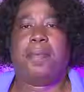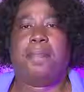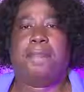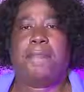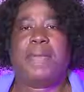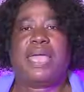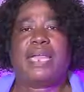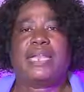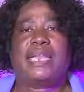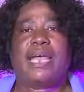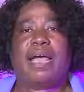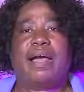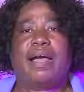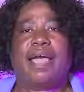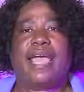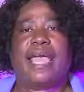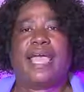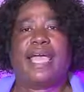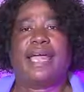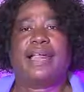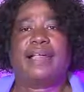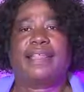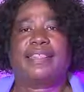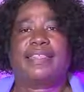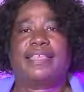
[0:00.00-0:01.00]
Mental
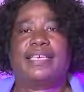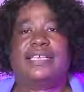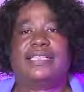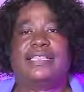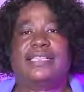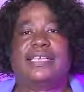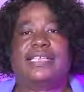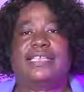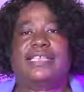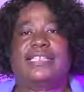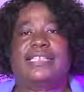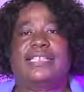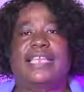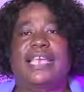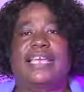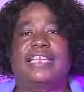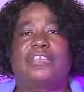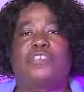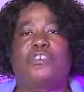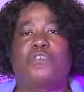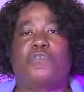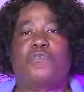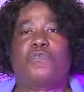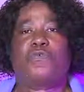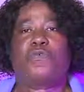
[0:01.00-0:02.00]
health is a
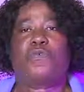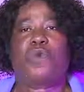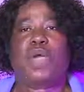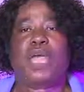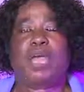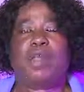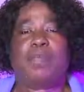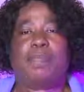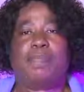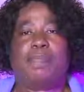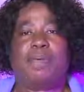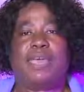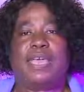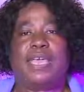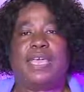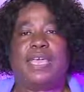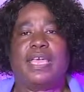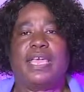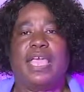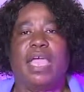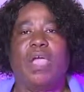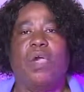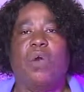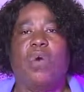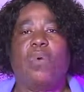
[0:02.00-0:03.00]
state of
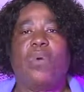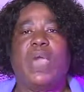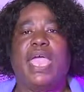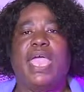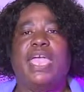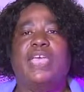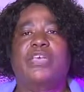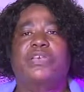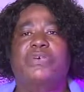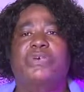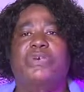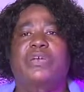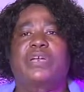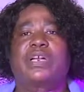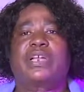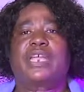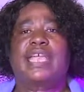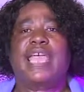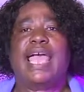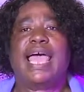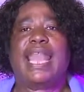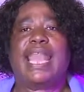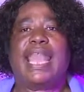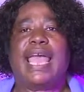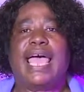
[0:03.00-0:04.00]
well-being where you
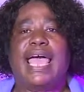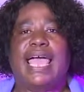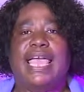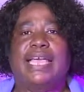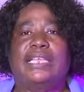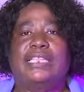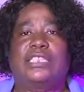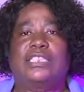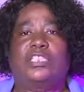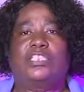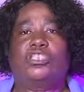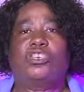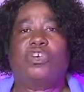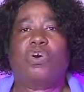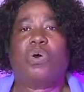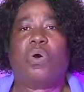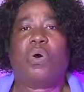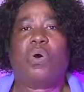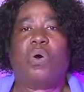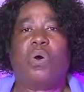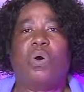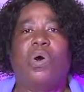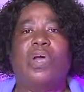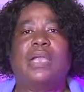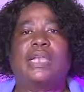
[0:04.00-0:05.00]
realize
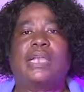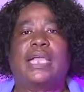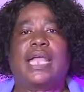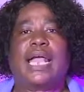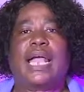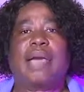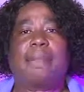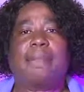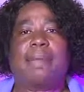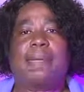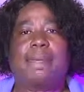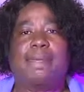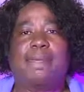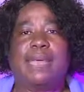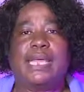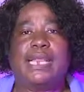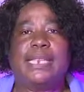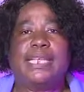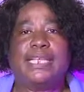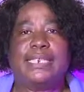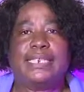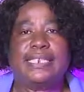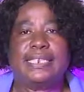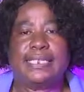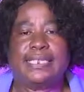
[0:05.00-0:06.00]
your own
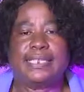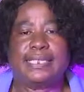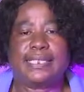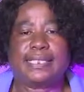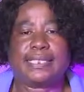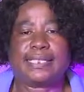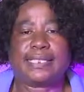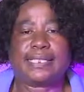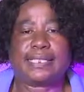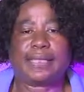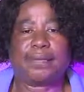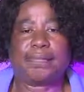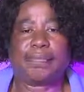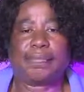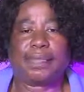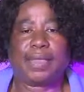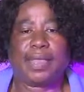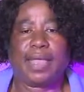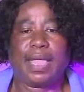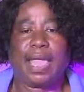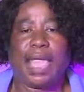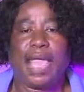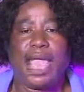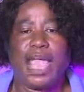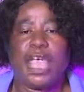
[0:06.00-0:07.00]
capabilities.
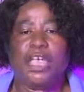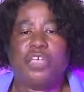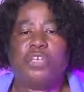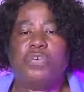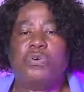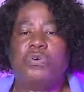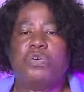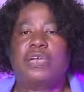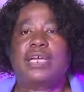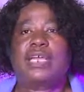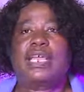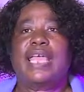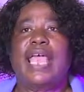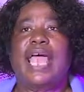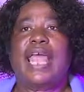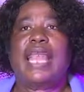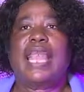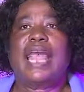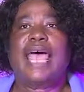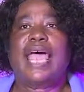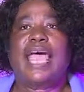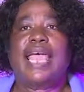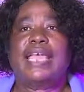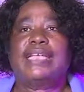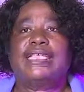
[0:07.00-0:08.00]
You
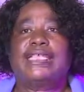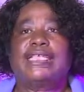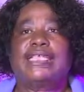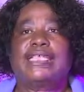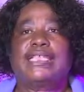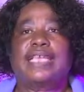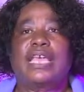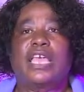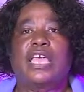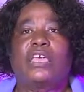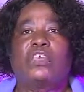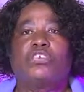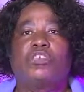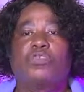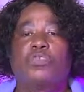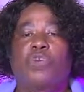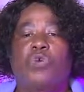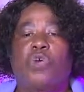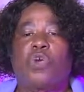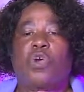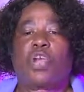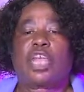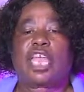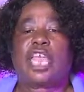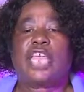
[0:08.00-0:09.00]
realize
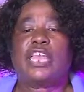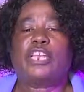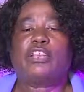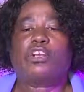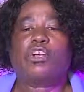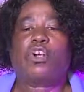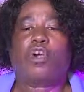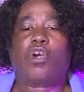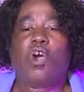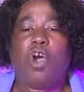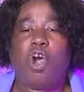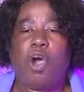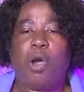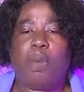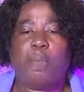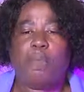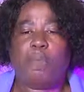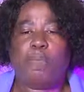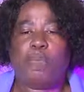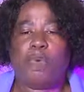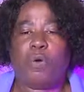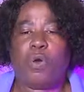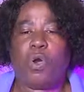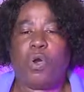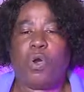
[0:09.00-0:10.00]
you can
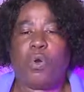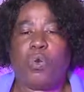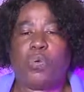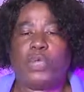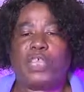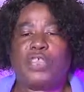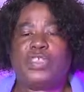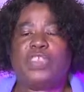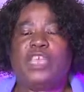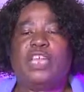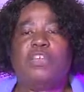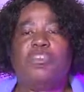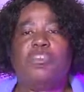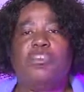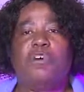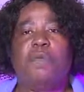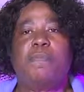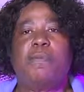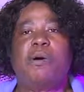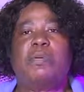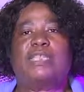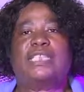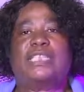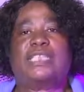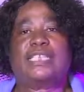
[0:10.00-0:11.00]
cope with the
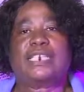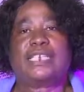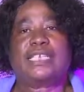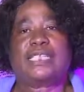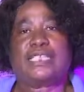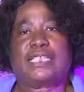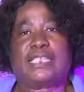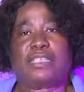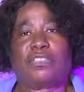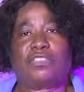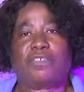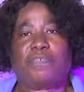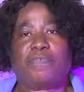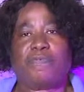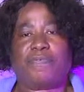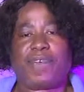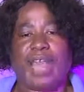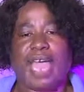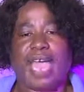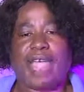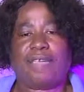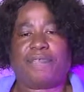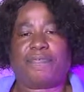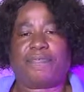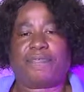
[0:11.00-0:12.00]
normal stresses of
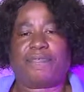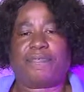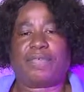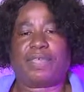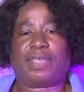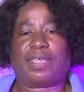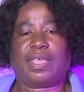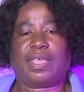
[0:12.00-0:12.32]
life.